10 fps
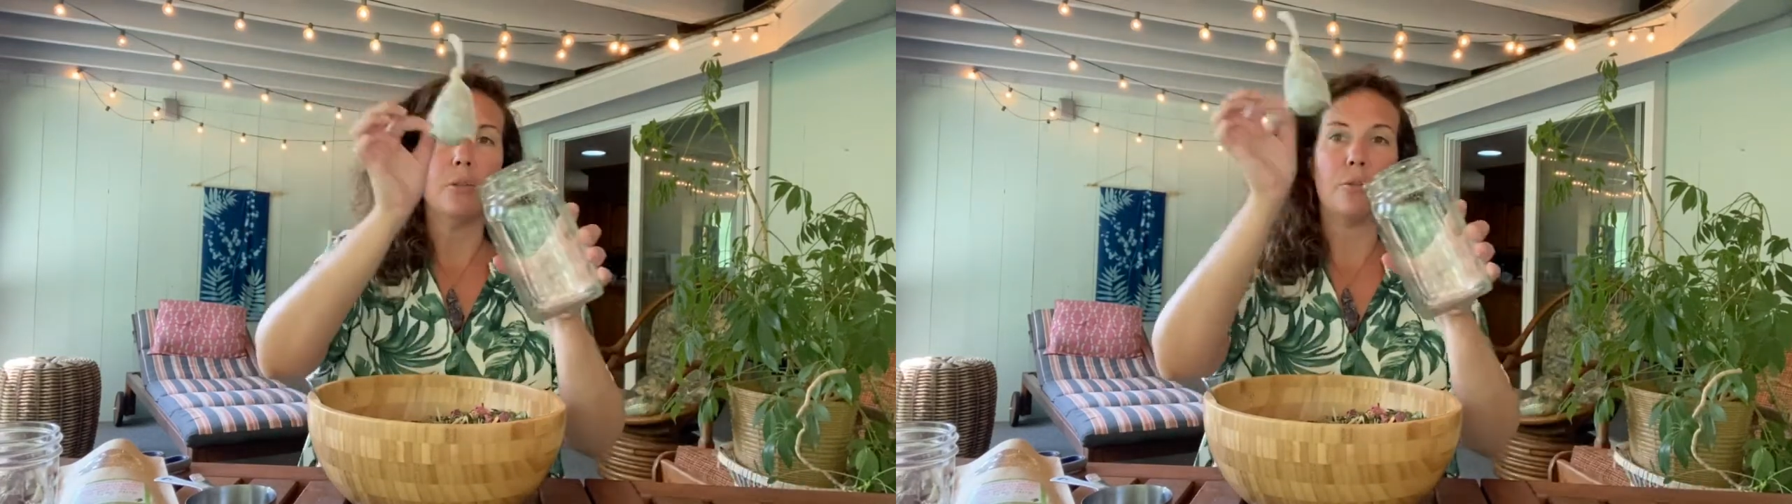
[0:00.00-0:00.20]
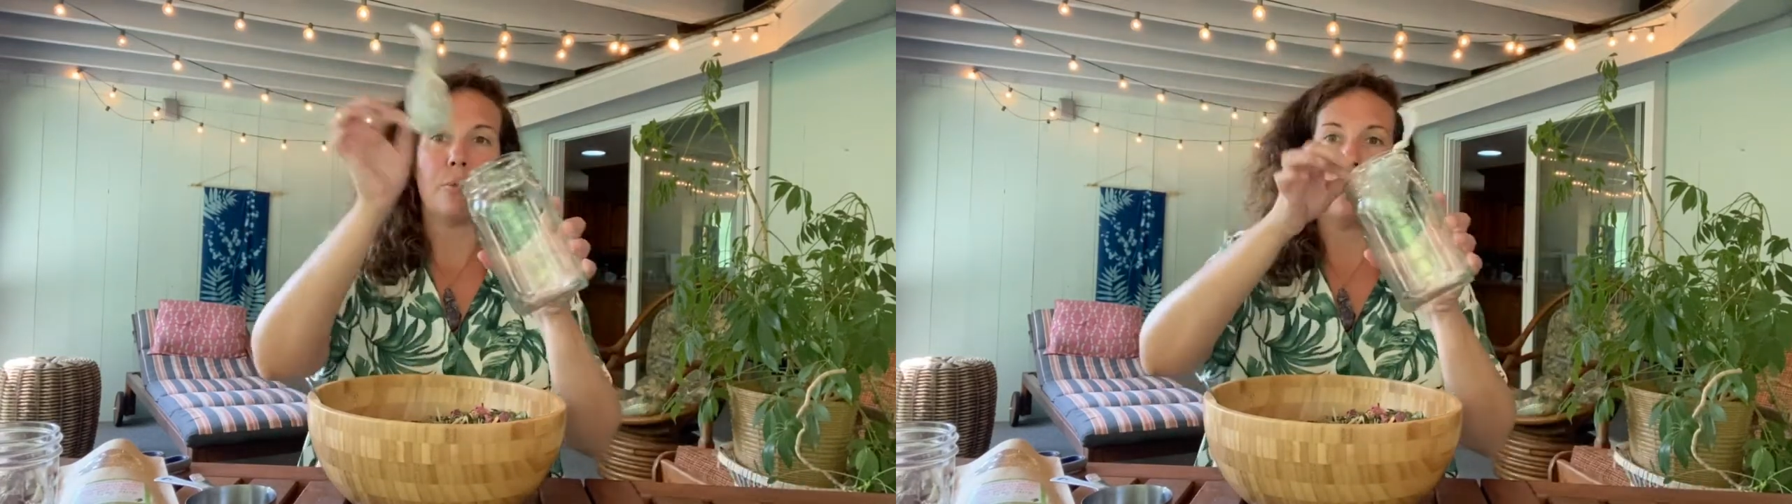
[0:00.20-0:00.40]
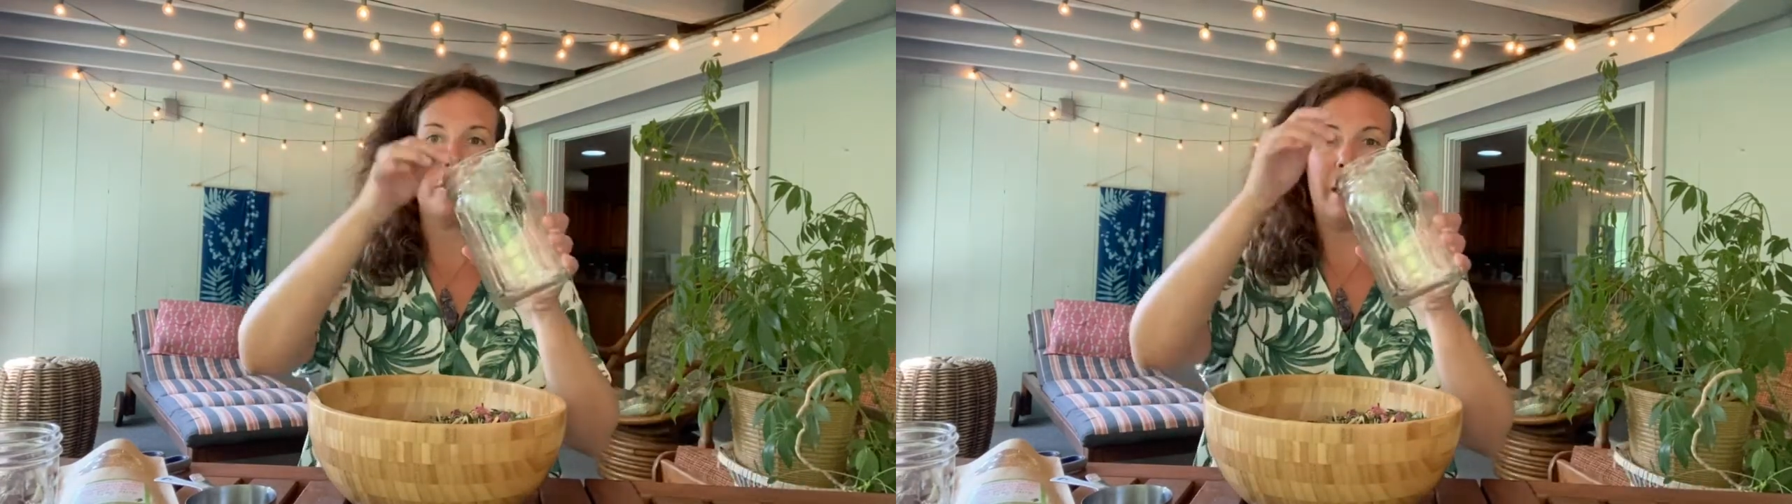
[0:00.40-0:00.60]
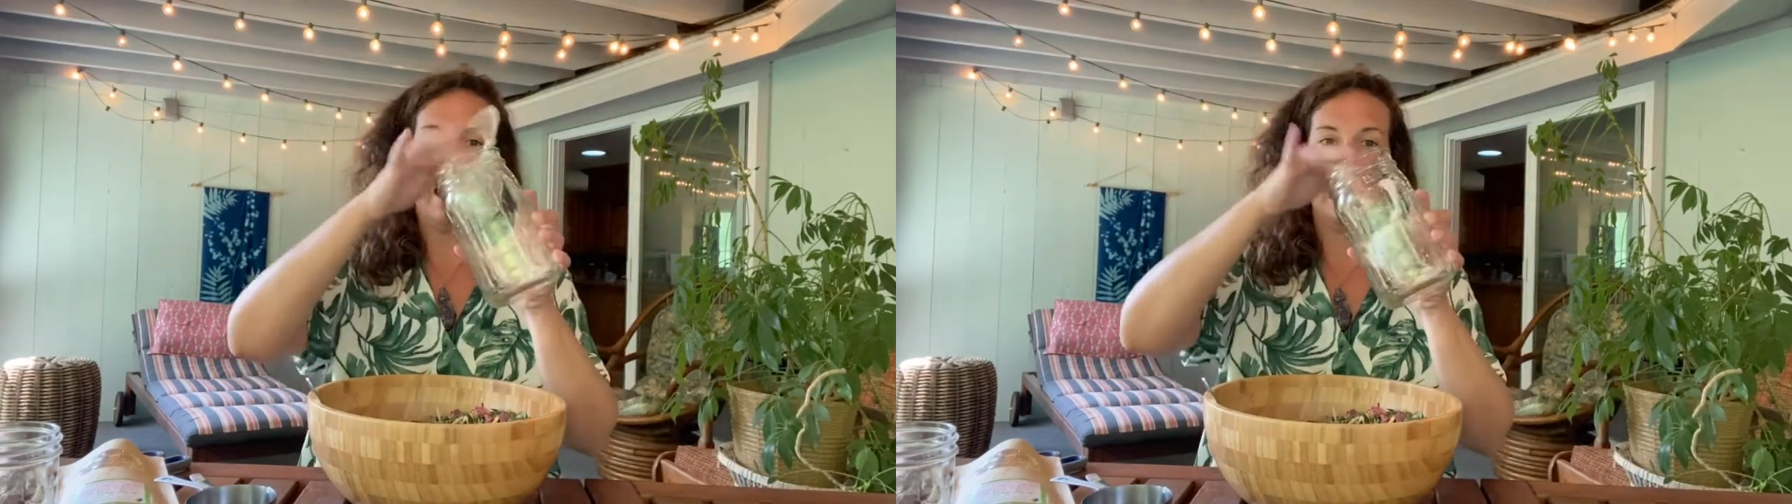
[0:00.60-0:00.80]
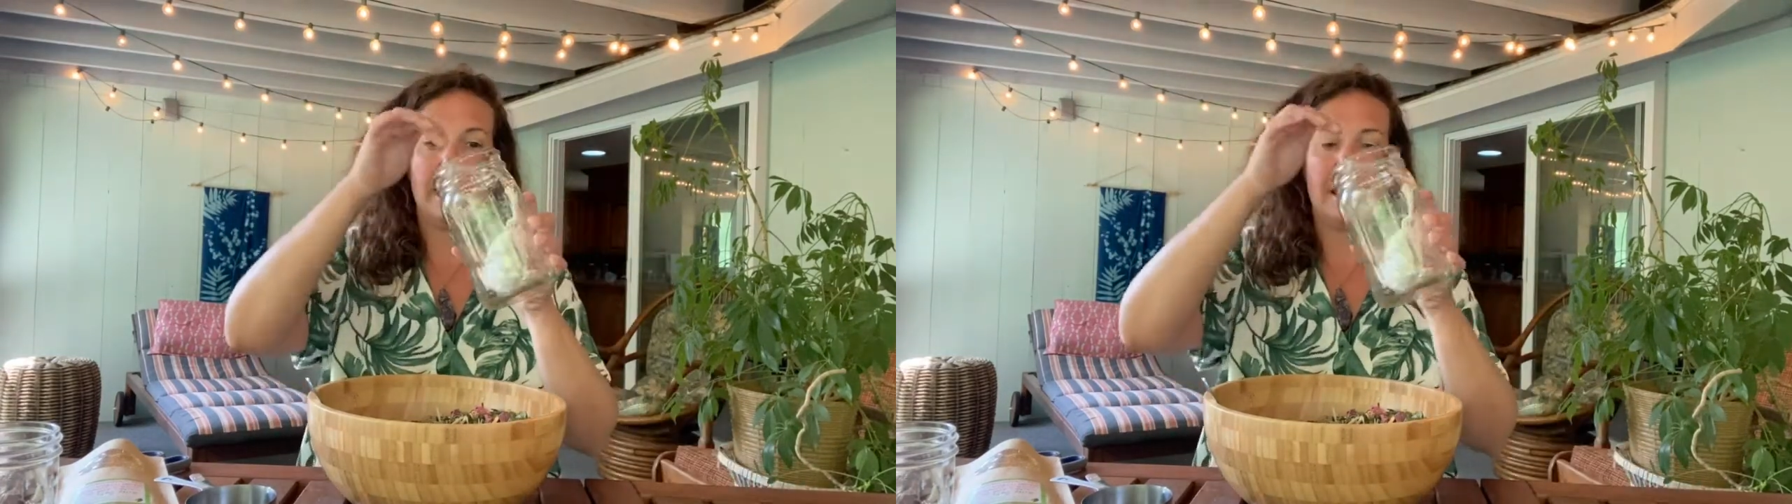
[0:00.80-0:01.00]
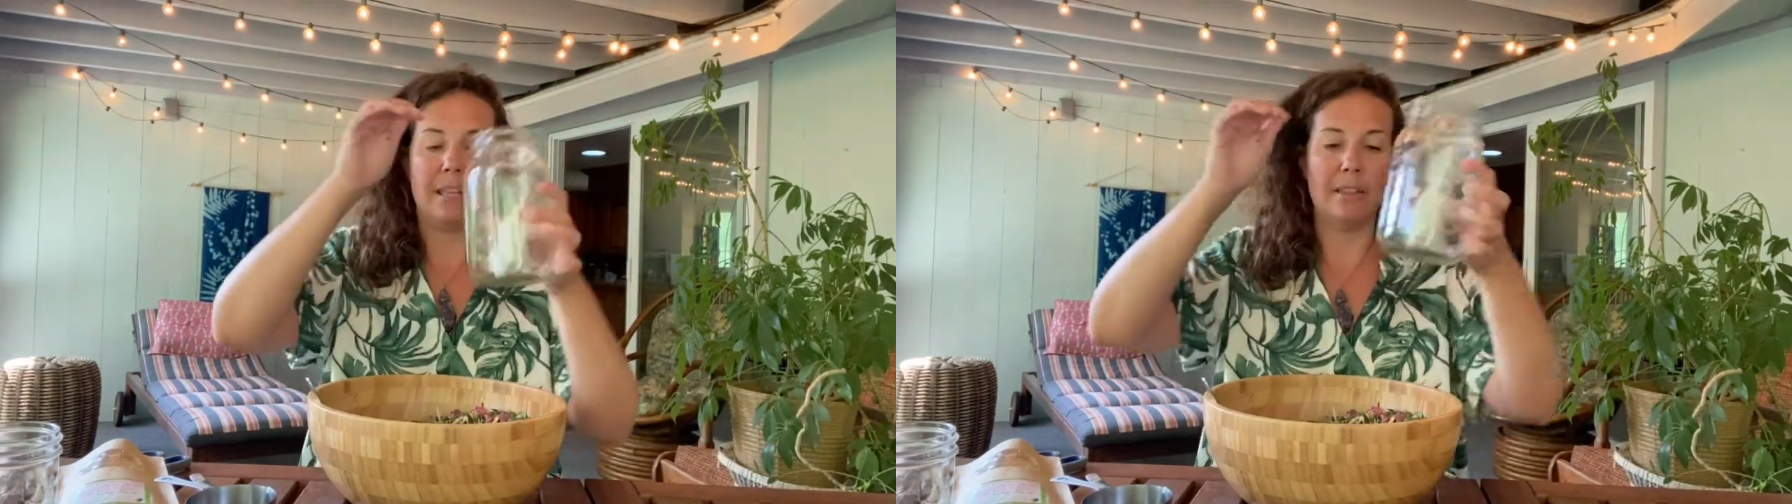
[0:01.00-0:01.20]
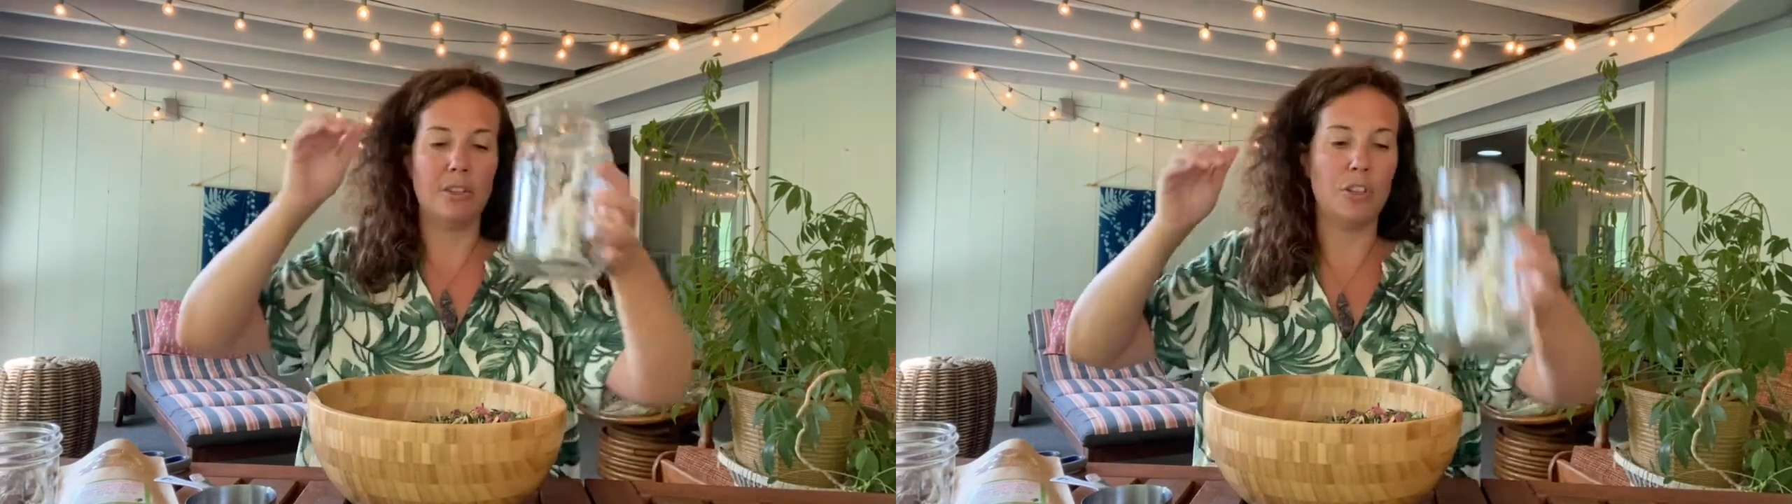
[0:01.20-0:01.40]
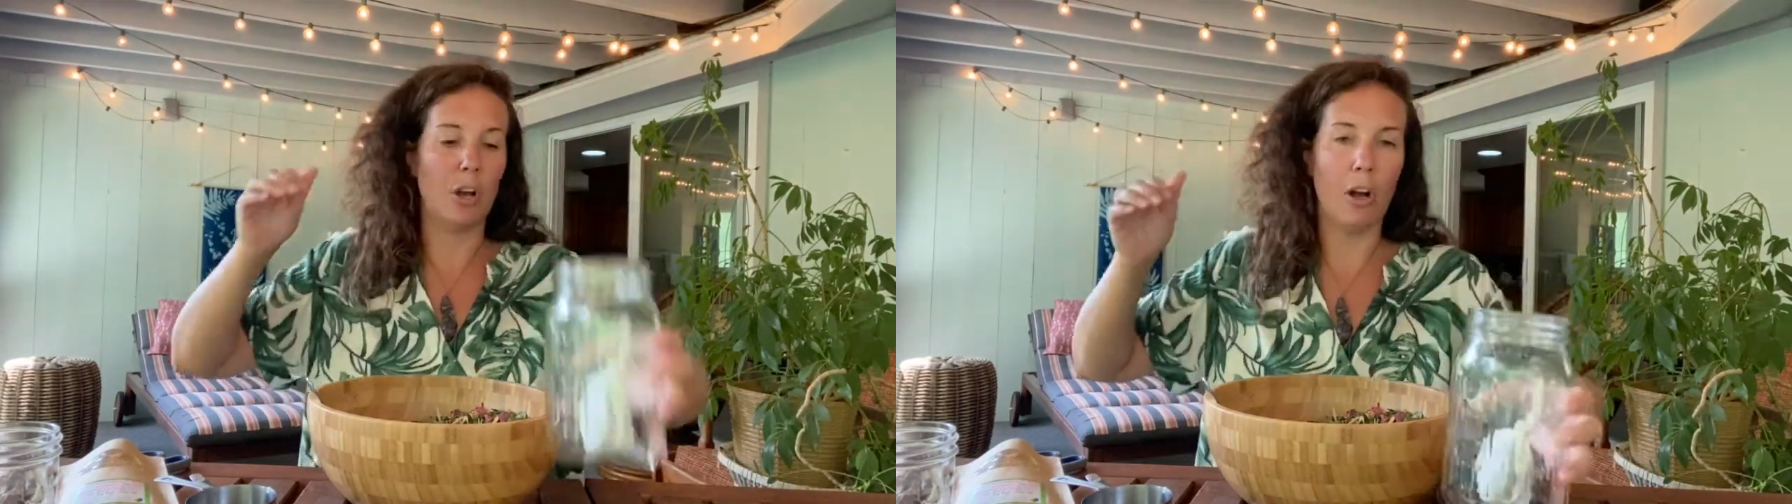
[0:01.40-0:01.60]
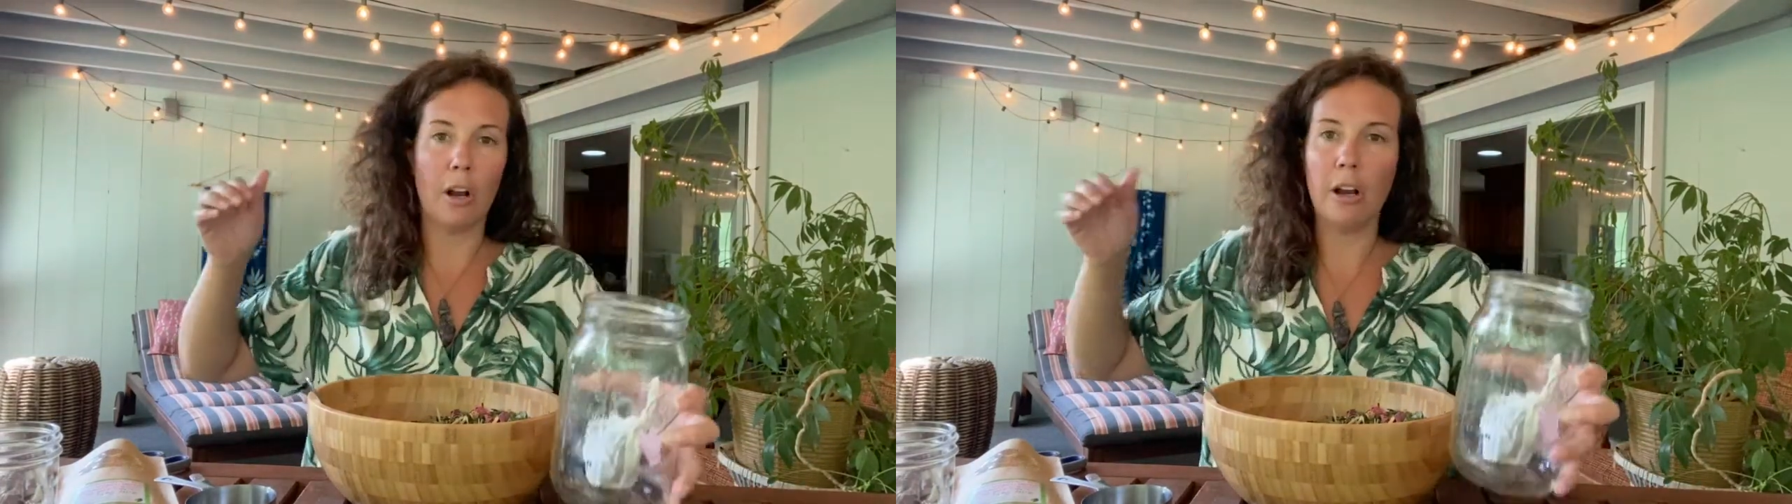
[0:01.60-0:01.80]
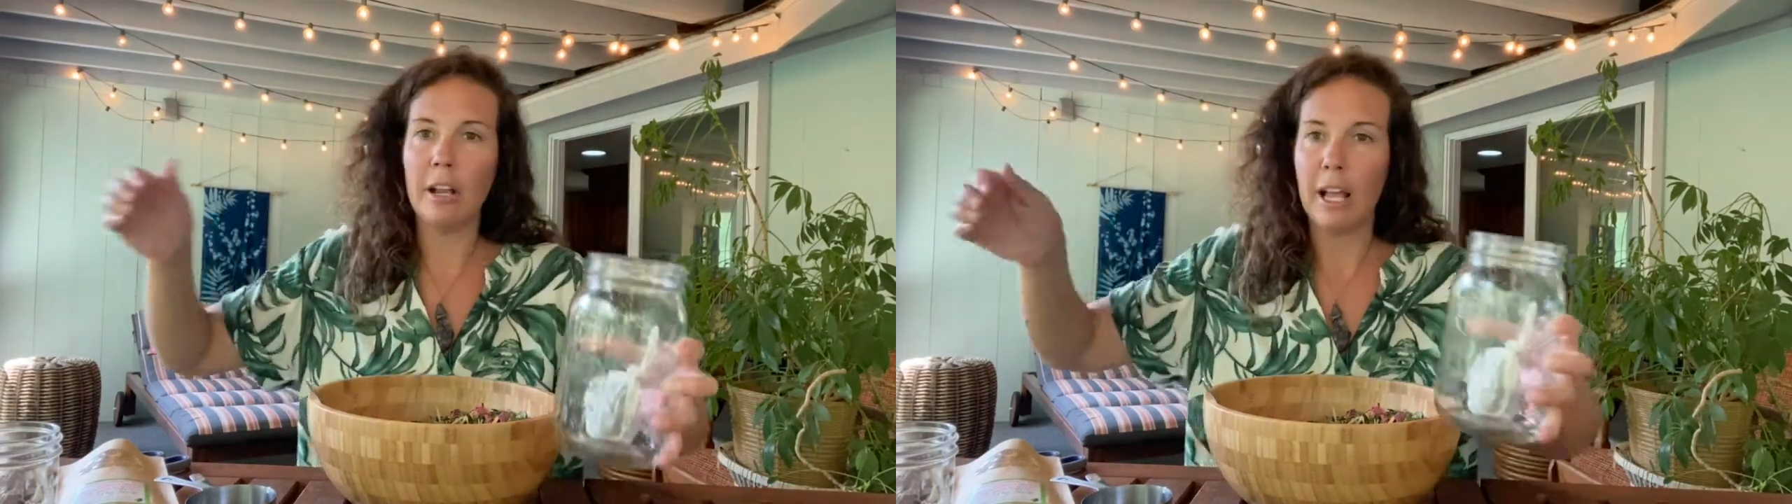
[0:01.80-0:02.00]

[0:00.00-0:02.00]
Throw the bag in the jar,